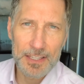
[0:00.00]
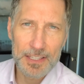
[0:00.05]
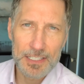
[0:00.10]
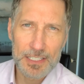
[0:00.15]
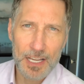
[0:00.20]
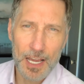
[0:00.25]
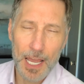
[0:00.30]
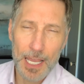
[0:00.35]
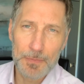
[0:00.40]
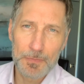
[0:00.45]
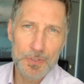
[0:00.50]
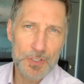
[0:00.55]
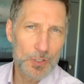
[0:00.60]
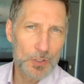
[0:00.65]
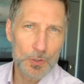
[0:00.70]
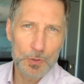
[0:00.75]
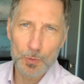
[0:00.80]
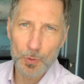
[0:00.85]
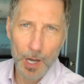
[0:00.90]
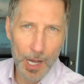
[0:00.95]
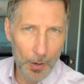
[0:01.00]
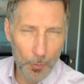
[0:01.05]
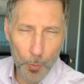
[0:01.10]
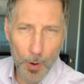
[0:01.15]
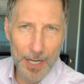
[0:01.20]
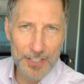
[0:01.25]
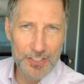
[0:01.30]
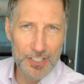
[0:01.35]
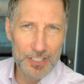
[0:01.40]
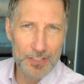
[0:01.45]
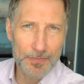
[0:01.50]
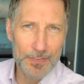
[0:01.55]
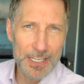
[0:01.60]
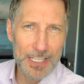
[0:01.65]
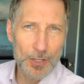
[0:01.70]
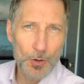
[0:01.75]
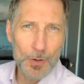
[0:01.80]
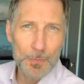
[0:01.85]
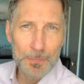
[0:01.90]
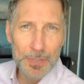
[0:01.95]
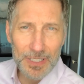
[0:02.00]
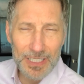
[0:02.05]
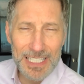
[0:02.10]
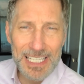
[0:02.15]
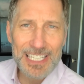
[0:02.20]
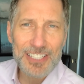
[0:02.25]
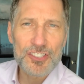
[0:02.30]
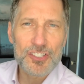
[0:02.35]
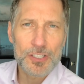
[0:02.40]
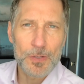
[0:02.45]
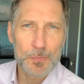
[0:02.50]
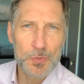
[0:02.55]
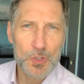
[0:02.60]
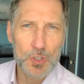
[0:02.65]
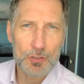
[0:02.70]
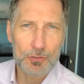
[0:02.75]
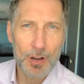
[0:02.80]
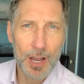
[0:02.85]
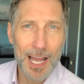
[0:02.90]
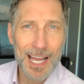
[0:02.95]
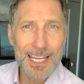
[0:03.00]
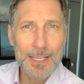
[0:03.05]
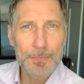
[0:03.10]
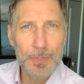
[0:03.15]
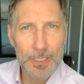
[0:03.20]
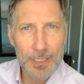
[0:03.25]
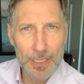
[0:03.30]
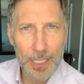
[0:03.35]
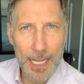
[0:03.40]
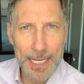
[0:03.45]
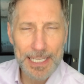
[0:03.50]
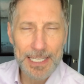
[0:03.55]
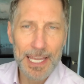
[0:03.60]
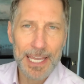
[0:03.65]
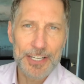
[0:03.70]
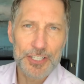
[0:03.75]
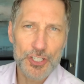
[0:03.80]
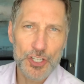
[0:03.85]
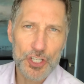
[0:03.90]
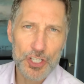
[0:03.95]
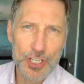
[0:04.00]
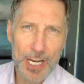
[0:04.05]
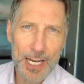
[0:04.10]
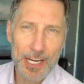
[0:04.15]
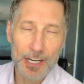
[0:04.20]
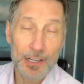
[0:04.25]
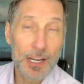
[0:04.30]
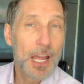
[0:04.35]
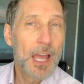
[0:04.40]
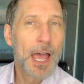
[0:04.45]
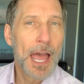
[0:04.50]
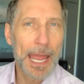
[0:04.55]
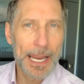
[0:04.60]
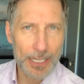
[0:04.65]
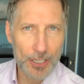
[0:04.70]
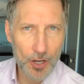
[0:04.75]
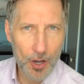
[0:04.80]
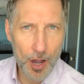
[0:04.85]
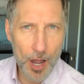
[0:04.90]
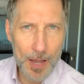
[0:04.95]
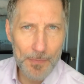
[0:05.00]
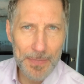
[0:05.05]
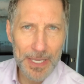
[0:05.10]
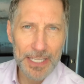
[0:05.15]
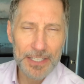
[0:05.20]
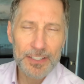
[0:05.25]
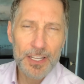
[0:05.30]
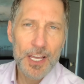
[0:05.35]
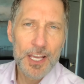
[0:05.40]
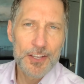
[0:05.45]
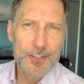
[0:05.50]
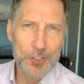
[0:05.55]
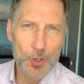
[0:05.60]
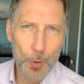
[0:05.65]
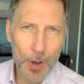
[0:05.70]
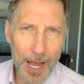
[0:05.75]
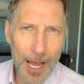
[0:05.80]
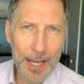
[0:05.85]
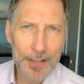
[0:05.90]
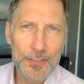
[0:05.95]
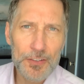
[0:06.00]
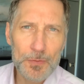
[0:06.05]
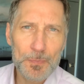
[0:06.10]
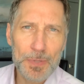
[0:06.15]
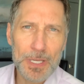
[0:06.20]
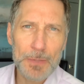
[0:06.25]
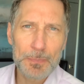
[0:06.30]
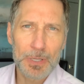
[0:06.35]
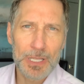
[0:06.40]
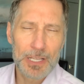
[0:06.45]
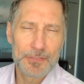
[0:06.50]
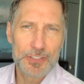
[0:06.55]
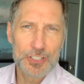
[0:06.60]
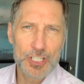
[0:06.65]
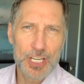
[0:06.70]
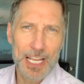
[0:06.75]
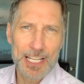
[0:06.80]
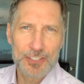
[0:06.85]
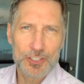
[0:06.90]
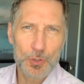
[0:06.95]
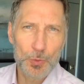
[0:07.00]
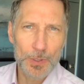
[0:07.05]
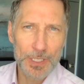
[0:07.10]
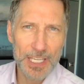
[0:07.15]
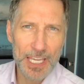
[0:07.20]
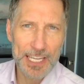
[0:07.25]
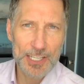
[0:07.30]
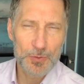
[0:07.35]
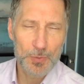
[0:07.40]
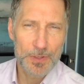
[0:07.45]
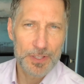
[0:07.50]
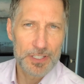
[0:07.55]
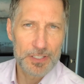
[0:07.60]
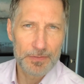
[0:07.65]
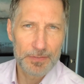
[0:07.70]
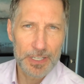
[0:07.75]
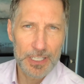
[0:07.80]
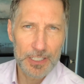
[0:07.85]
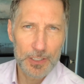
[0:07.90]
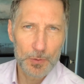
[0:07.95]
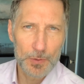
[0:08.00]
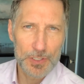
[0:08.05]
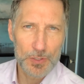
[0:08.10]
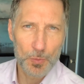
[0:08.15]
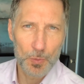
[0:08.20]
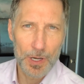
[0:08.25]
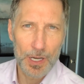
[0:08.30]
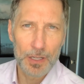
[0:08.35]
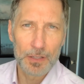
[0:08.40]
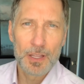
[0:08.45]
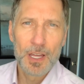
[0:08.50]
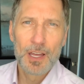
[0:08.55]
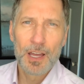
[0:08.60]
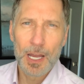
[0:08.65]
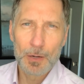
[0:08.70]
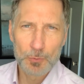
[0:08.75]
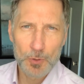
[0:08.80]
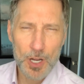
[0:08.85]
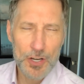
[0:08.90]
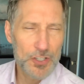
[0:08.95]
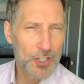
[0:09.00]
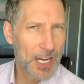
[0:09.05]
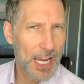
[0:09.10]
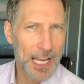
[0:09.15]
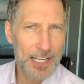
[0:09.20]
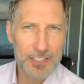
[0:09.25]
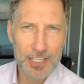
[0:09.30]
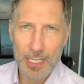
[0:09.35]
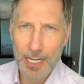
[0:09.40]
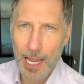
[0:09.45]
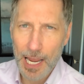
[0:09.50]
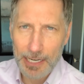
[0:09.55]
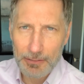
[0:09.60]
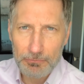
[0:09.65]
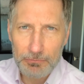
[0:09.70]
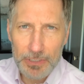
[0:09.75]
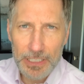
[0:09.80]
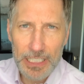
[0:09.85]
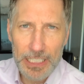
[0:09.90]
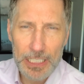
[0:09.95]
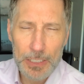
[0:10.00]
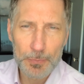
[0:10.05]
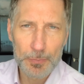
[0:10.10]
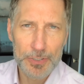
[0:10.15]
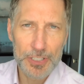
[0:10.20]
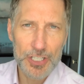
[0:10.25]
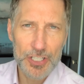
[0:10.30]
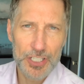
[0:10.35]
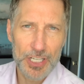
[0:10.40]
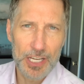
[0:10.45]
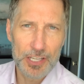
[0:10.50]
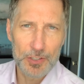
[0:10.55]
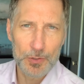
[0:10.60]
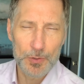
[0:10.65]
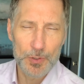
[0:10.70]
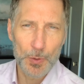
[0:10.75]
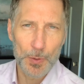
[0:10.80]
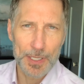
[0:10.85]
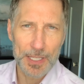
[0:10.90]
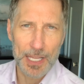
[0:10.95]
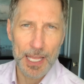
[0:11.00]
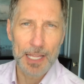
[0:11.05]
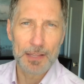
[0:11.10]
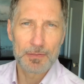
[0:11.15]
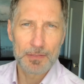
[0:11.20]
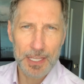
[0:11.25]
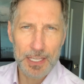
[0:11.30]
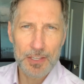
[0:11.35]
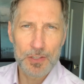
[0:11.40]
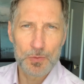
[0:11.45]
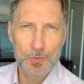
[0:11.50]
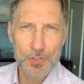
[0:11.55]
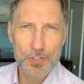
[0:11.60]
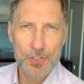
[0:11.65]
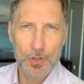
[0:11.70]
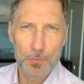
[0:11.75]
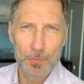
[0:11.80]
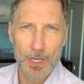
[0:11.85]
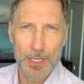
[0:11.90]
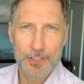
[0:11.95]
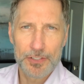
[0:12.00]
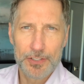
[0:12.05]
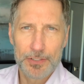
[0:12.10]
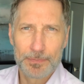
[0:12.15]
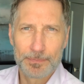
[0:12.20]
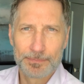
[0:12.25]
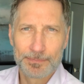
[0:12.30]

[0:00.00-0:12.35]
the time to watch this video, and please subscribe, like, and share, and comment so other people have a chance to engage with this video as well. I'm Roger Haskett. I really appreciate you doing that. Thank you so much.